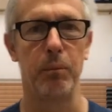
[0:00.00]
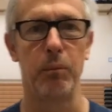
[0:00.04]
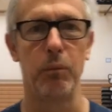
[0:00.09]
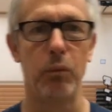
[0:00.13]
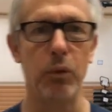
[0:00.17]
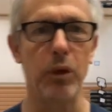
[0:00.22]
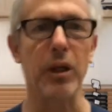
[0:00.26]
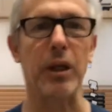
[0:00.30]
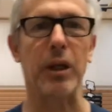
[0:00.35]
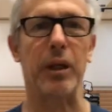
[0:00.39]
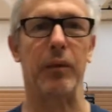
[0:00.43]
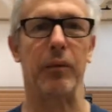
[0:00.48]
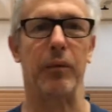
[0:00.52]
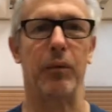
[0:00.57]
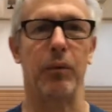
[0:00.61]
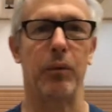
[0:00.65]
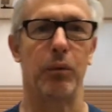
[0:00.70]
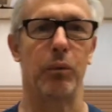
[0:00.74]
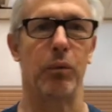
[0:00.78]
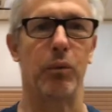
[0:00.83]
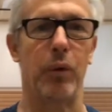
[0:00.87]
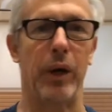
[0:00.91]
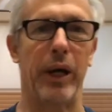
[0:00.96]
really
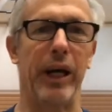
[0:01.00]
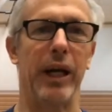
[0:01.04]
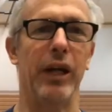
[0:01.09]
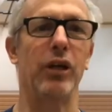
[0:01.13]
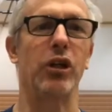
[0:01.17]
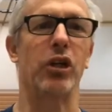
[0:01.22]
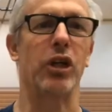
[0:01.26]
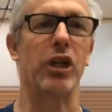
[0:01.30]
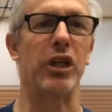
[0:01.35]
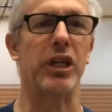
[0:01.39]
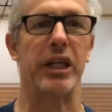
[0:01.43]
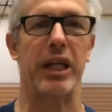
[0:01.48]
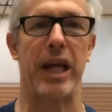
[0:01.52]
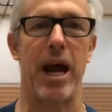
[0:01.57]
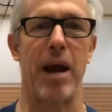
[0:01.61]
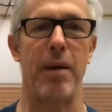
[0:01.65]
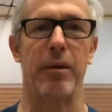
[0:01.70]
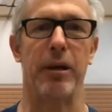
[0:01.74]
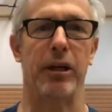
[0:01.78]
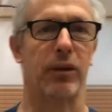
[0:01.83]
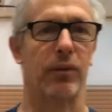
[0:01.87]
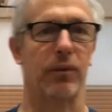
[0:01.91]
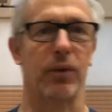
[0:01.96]
range in
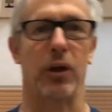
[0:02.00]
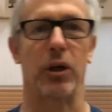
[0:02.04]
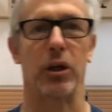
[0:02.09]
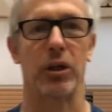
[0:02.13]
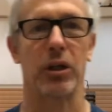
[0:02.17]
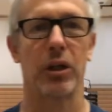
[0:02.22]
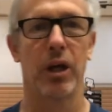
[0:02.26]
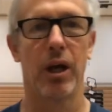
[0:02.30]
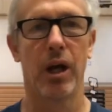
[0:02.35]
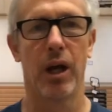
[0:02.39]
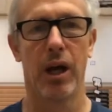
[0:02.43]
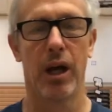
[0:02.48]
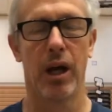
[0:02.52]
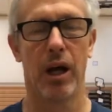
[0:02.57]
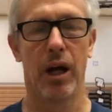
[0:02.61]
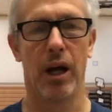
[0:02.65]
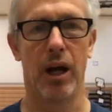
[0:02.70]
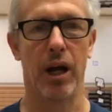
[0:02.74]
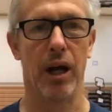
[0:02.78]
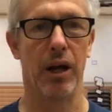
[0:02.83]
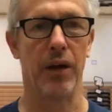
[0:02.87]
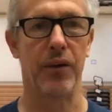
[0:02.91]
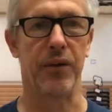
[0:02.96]
gamut as far as
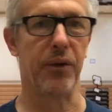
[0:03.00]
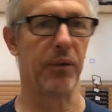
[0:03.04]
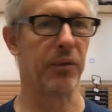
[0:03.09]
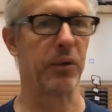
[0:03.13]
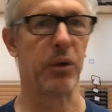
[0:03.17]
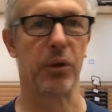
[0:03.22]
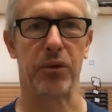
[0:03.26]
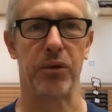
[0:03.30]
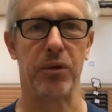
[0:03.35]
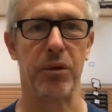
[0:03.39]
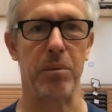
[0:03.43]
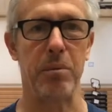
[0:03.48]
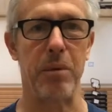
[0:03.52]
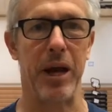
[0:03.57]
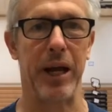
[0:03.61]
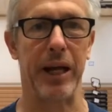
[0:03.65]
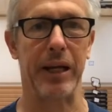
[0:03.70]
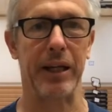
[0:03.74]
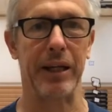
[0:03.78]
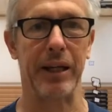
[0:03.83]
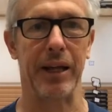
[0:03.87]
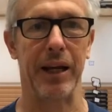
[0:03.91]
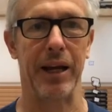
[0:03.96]
uh, difficulty you
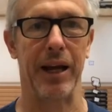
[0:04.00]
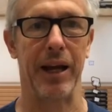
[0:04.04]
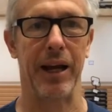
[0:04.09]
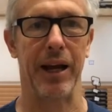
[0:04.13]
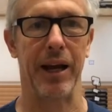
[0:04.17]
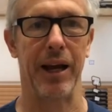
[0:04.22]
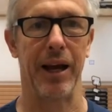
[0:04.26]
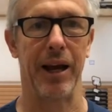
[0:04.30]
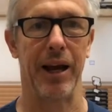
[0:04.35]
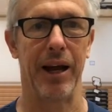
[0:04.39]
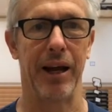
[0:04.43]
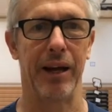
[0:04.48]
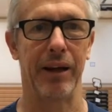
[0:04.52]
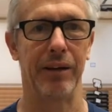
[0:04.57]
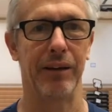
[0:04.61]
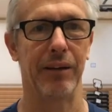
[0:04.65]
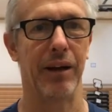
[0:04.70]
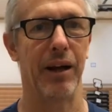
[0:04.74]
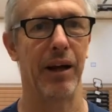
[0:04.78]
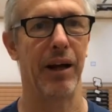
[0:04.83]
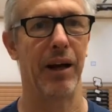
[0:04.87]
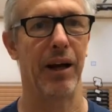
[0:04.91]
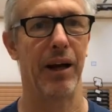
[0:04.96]
make
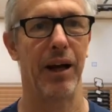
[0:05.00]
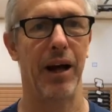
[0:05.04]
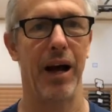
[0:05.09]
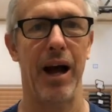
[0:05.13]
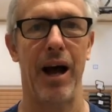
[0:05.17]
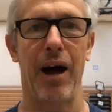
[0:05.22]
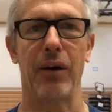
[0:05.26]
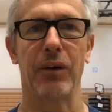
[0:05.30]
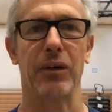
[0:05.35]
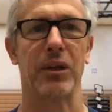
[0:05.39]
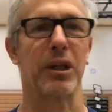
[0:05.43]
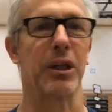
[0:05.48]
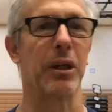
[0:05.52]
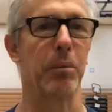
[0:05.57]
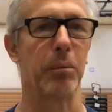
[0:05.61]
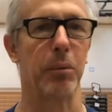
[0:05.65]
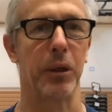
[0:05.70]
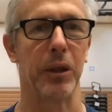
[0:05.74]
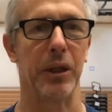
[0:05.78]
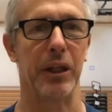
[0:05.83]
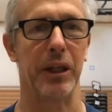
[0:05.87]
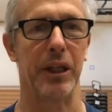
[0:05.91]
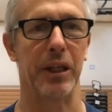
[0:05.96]
and how
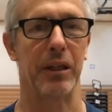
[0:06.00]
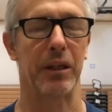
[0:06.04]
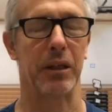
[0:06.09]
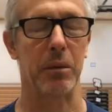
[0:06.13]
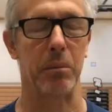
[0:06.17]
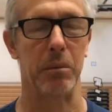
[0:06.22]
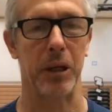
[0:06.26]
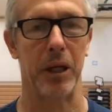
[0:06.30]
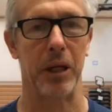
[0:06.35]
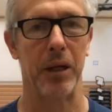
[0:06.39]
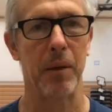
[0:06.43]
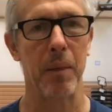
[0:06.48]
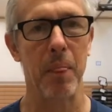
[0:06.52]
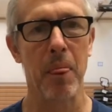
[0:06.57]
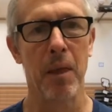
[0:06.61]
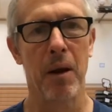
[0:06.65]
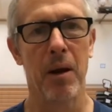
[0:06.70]
simple it needs to be.